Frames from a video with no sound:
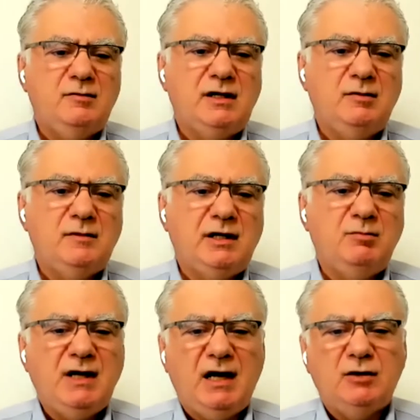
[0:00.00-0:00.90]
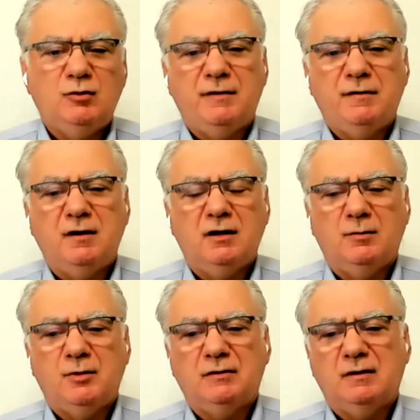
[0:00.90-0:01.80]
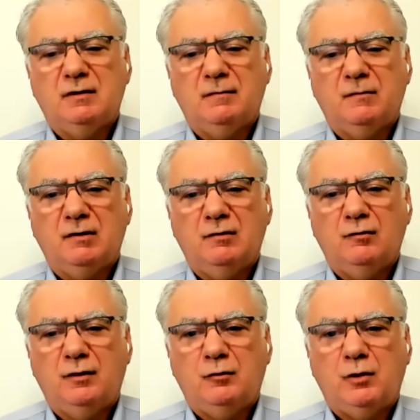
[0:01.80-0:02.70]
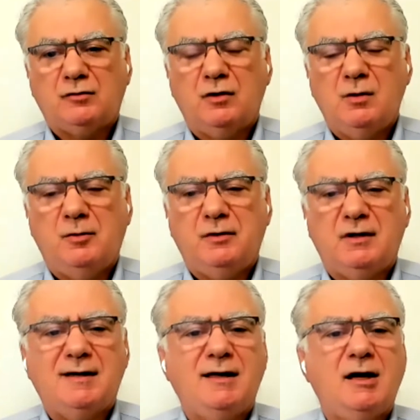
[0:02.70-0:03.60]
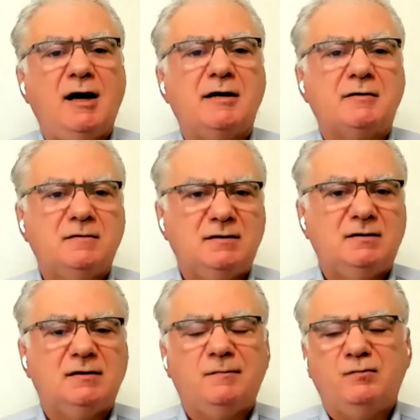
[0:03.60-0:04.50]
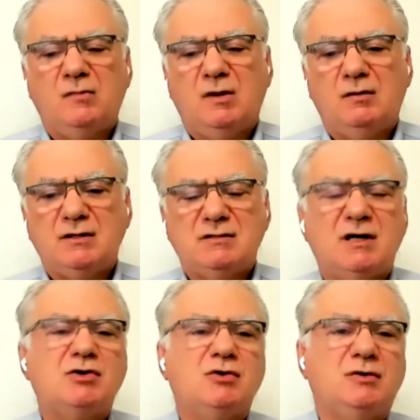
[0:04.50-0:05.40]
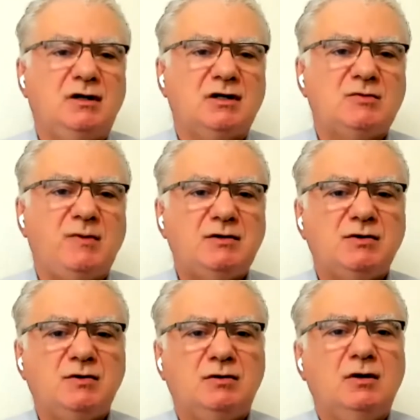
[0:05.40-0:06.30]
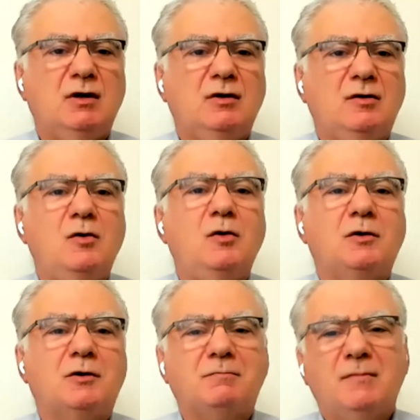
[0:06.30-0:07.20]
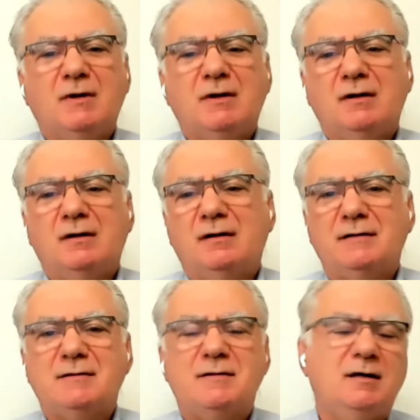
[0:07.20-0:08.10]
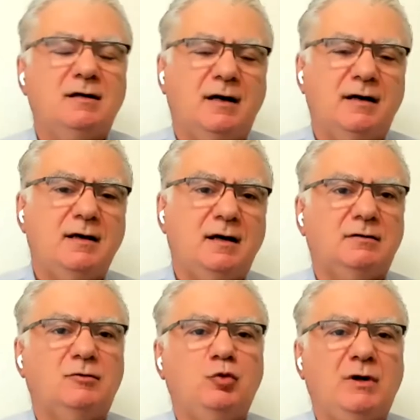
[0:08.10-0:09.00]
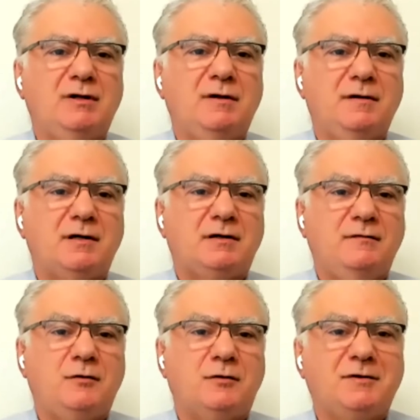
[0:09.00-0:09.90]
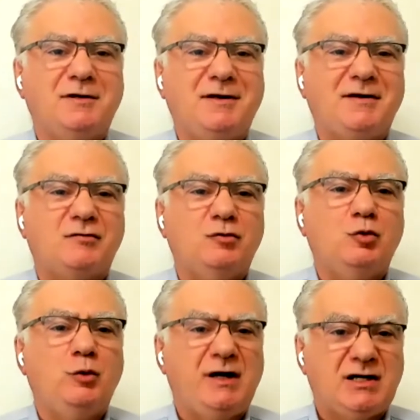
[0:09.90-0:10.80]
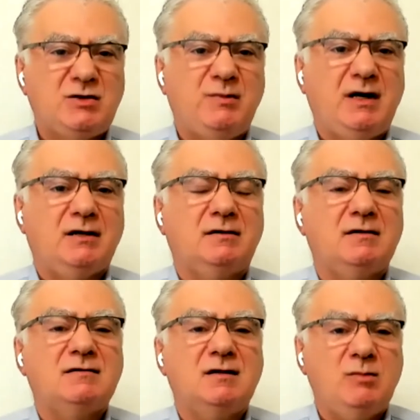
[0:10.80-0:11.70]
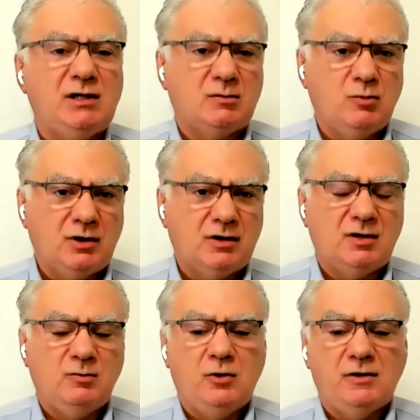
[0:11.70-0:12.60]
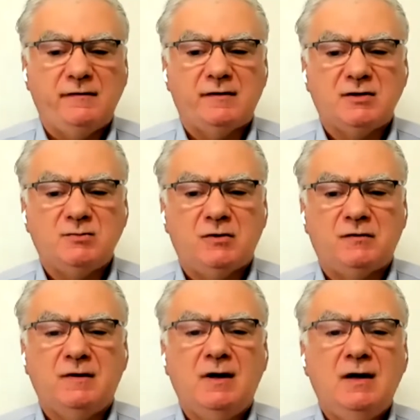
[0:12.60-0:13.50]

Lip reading: let me add one thing about, we're talking about the current recession and expansion, or let's think ahead 20, 30, 40 years. Do we expect a similar monetary policy response?